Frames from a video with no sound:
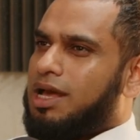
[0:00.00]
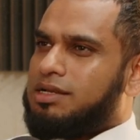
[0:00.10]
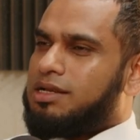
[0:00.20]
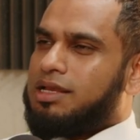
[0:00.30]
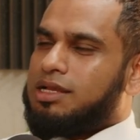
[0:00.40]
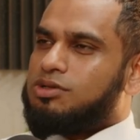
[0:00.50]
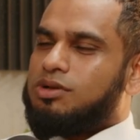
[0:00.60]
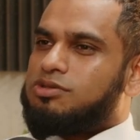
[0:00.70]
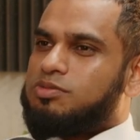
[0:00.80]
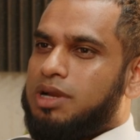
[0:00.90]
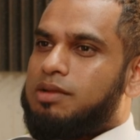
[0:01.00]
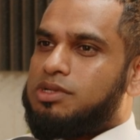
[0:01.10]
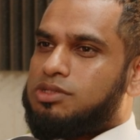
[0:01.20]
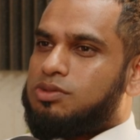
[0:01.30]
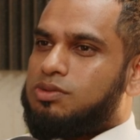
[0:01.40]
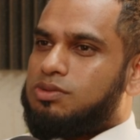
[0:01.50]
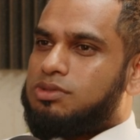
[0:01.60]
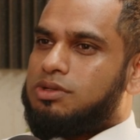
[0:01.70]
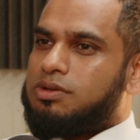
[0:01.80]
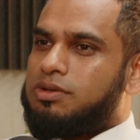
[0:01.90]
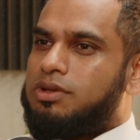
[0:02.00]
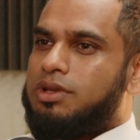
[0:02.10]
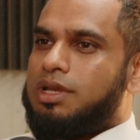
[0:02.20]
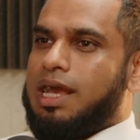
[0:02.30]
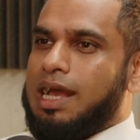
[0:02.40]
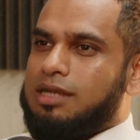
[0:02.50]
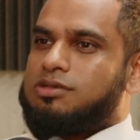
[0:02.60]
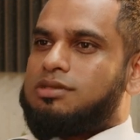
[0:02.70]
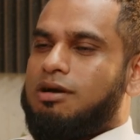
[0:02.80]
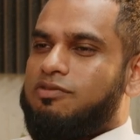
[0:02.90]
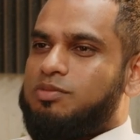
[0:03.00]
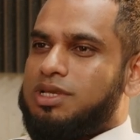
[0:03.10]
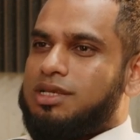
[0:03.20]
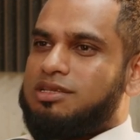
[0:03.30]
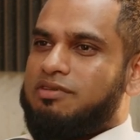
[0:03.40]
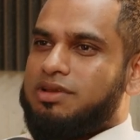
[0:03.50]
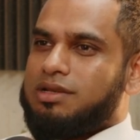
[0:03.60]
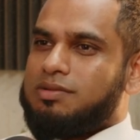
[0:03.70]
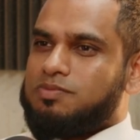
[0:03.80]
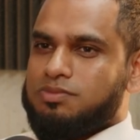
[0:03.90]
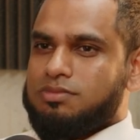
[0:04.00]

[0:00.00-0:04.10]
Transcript: i didn't get to go to primary school so i had to start from year seven